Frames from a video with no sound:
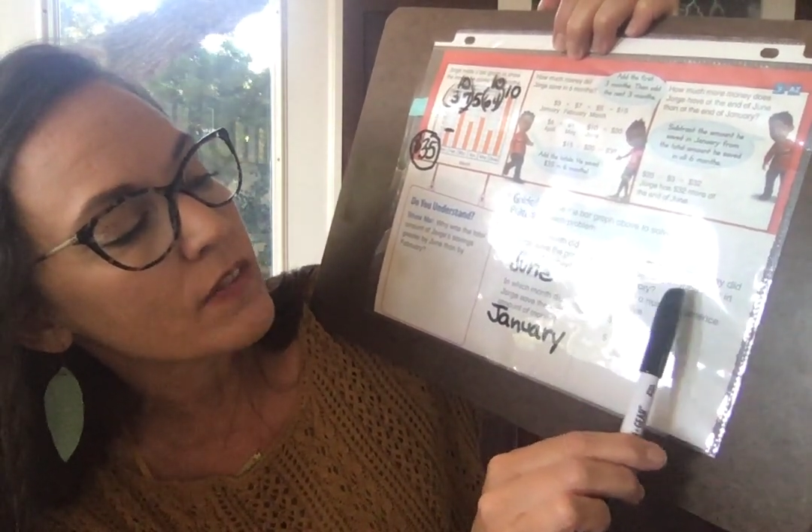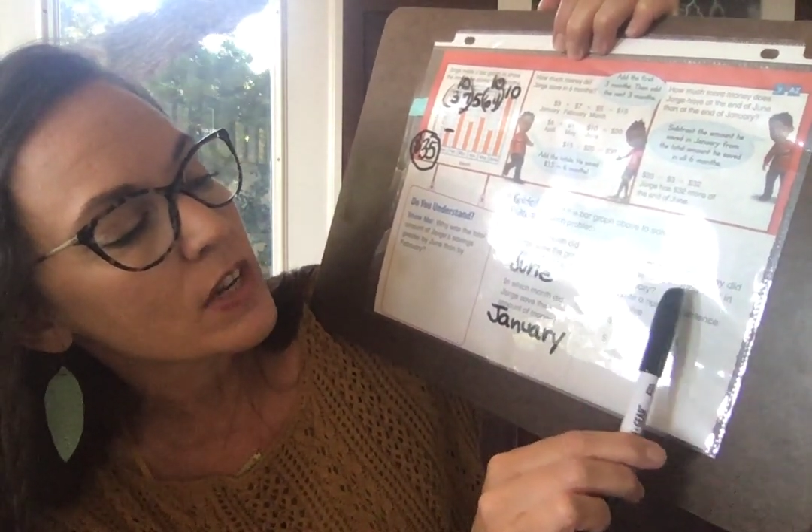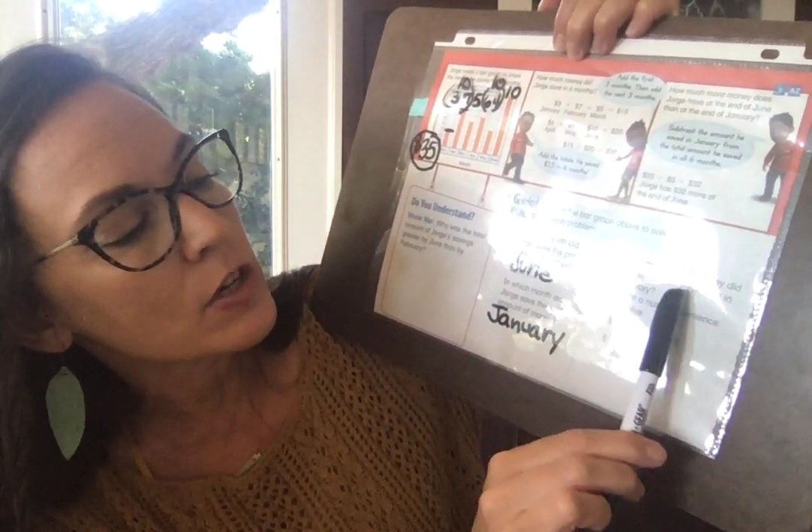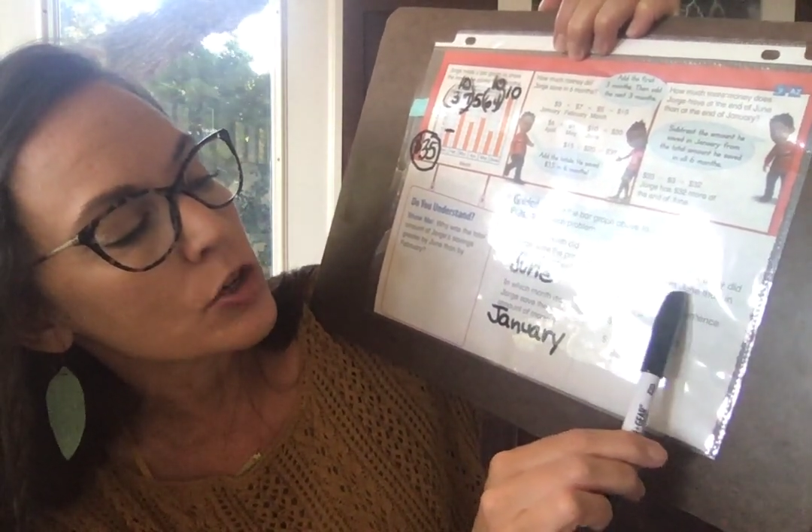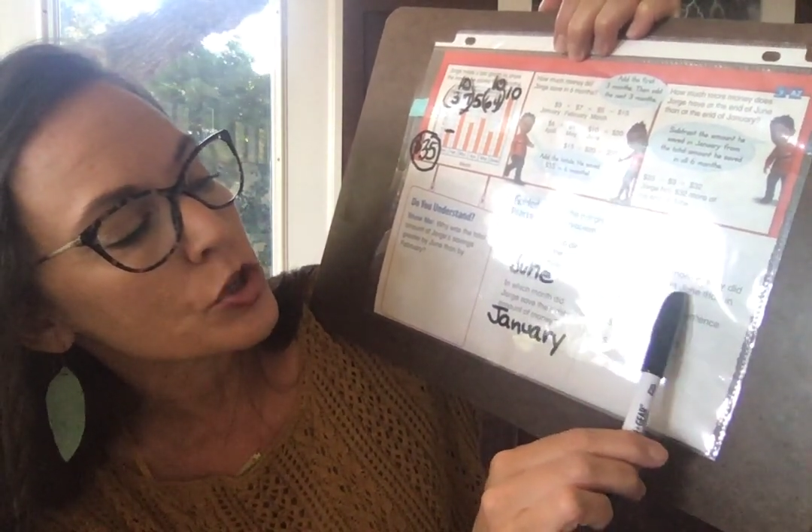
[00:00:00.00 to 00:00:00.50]

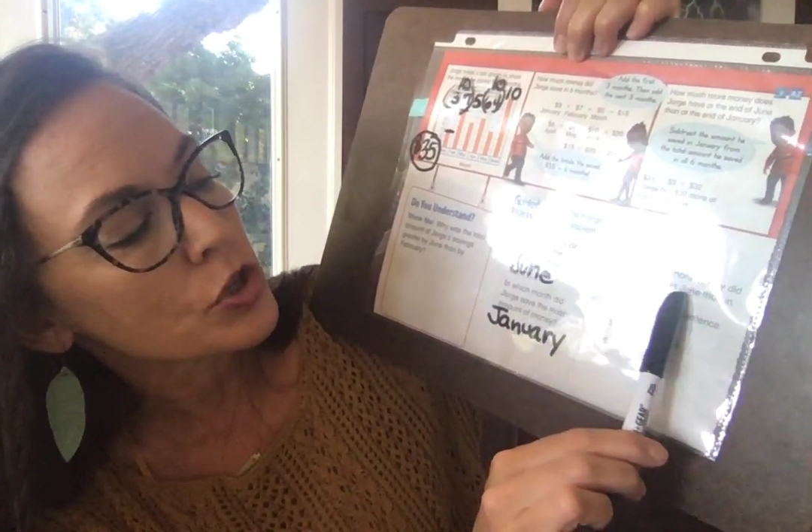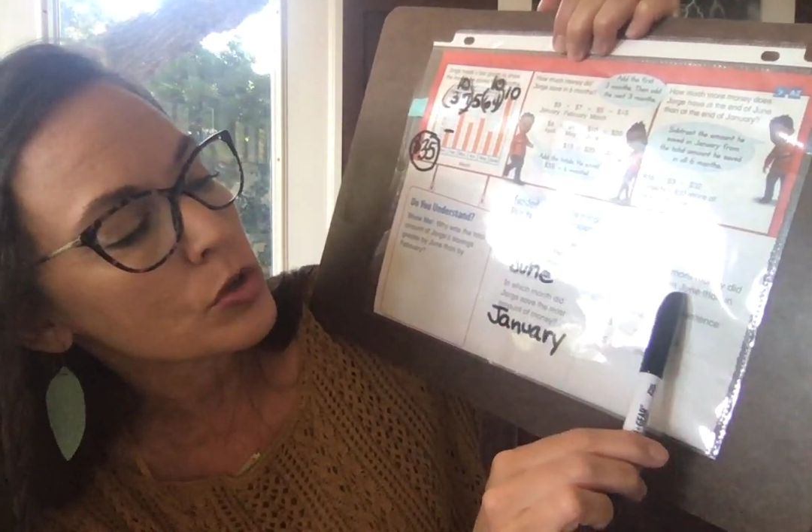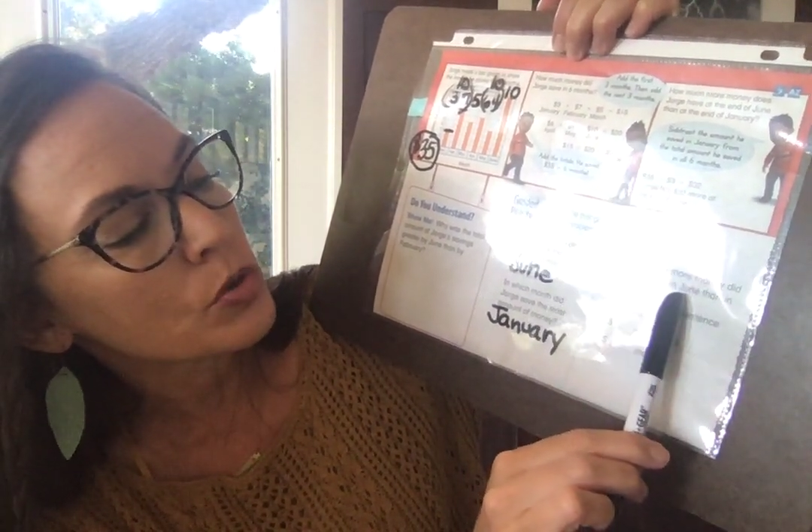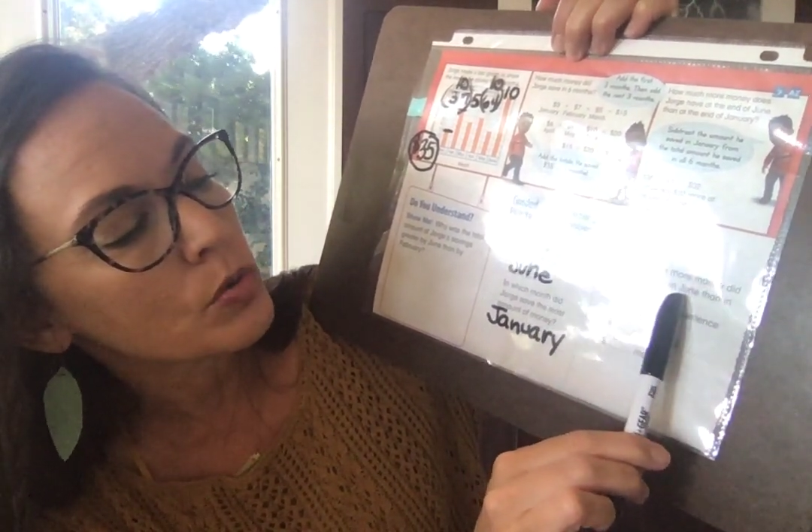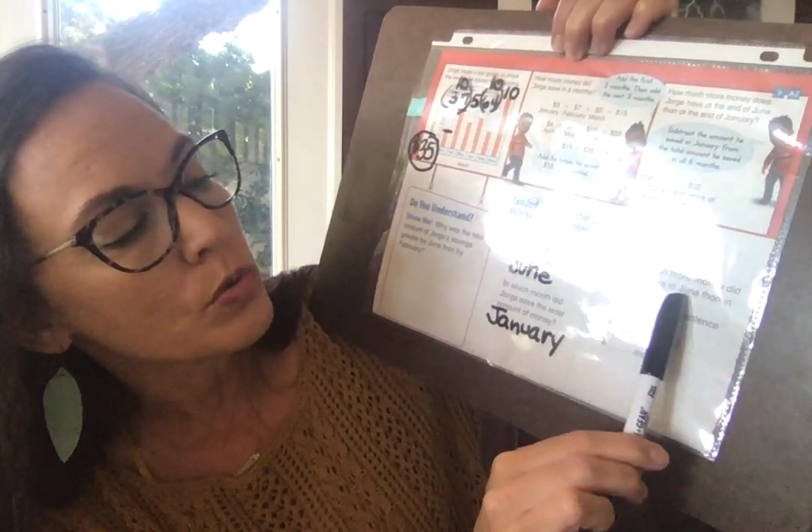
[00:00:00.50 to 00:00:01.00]
in
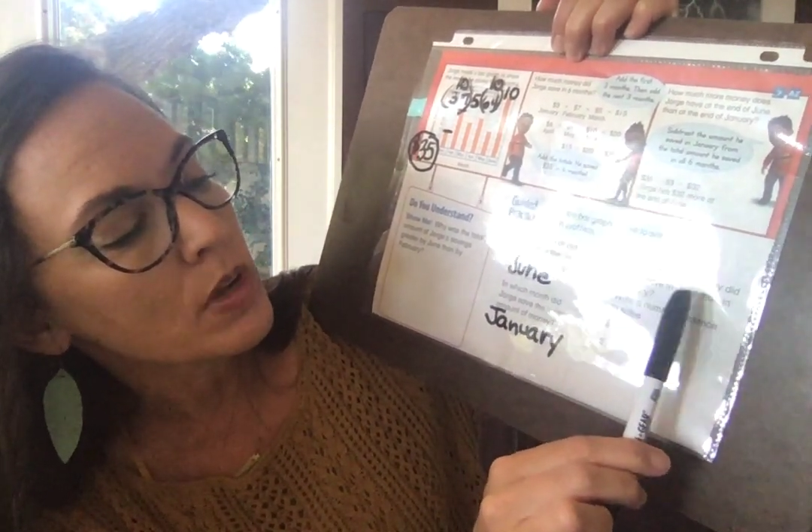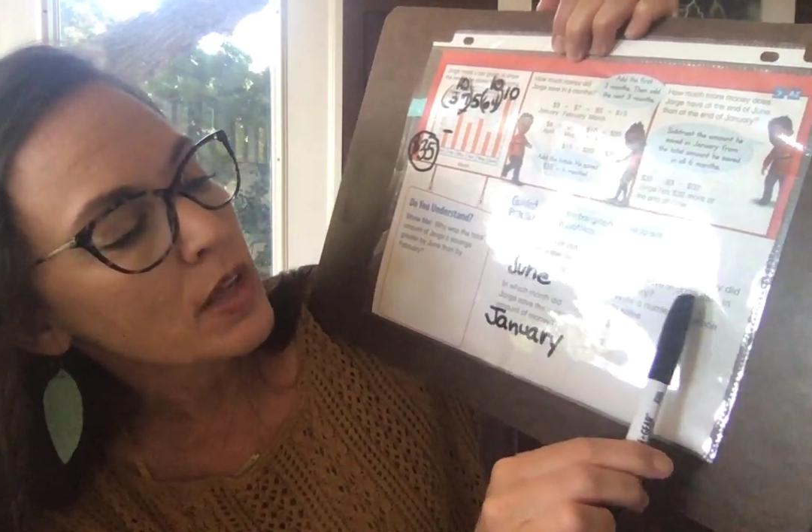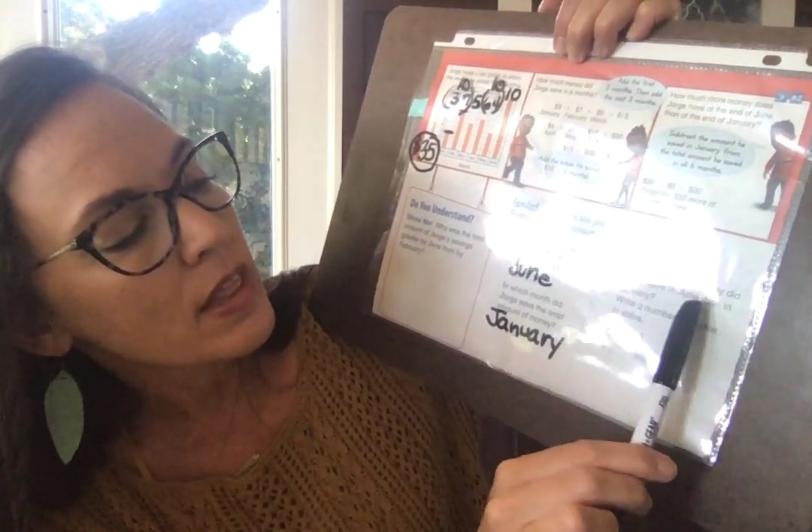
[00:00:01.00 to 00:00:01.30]
June